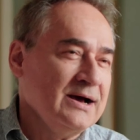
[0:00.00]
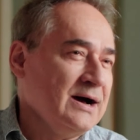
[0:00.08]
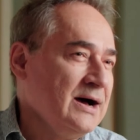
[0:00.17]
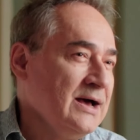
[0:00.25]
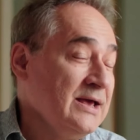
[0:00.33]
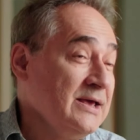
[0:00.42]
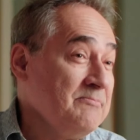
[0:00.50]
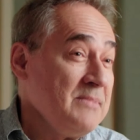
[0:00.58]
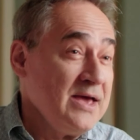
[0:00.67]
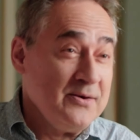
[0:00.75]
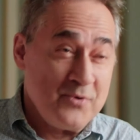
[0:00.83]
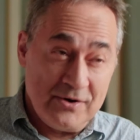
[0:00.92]
I
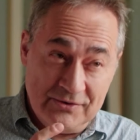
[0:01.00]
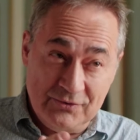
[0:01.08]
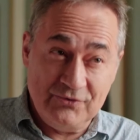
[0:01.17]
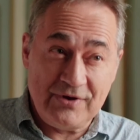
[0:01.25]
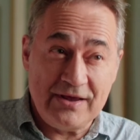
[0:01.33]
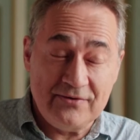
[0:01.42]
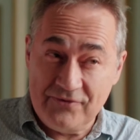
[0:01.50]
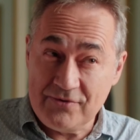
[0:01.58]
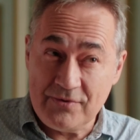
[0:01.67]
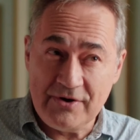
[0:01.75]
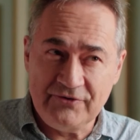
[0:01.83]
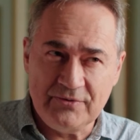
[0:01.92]
may want to say a
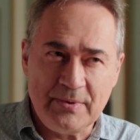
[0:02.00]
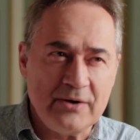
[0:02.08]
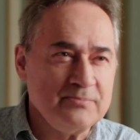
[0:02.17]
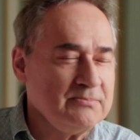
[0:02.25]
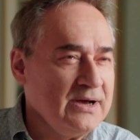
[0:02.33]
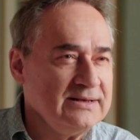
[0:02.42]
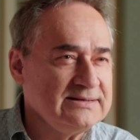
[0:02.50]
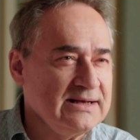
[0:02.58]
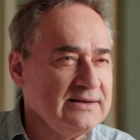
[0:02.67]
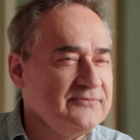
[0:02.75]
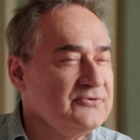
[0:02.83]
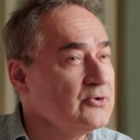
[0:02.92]
few words about
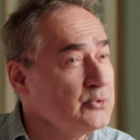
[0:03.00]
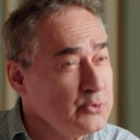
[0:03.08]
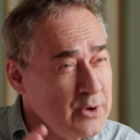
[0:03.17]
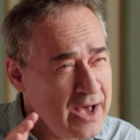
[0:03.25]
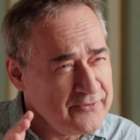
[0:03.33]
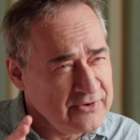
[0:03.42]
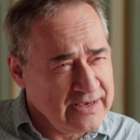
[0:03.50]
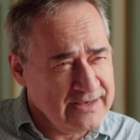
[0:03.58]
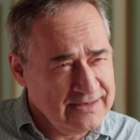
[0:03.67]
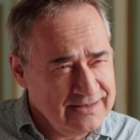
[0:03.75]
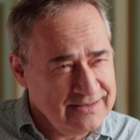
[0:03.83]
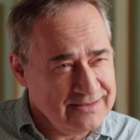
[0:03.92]
myself so you have an
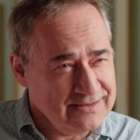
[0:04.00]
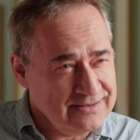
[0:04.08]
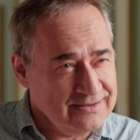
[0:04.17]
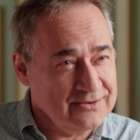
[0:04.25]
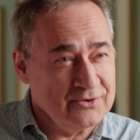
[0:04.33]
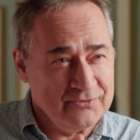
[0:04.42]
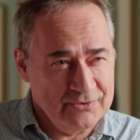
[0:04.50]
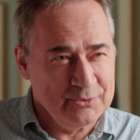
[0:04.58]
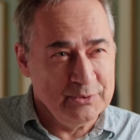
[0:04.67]
idea of